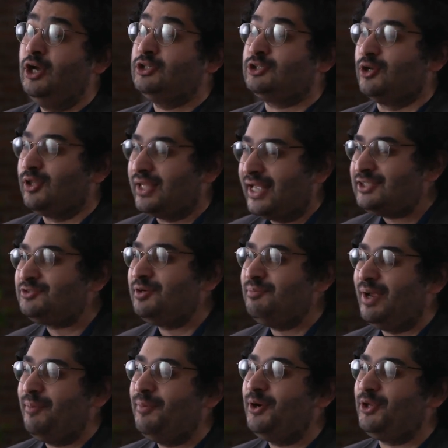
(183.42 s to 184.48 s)
So let's
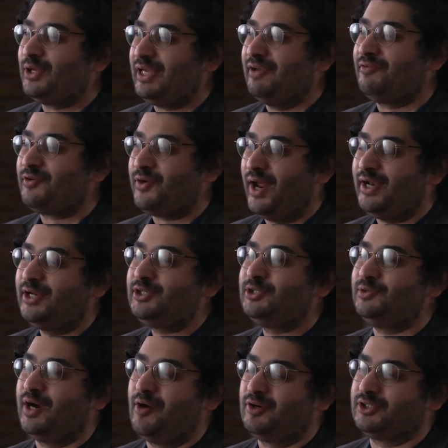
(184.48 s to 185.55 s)
remember to give credit
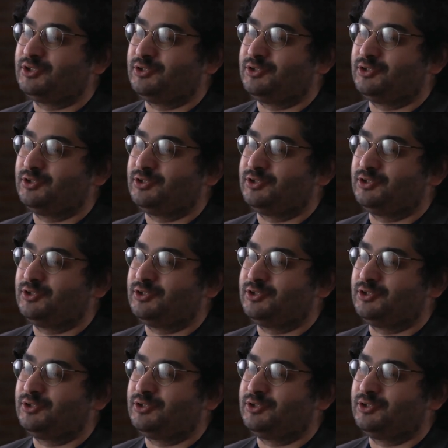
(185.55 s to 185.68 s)
to our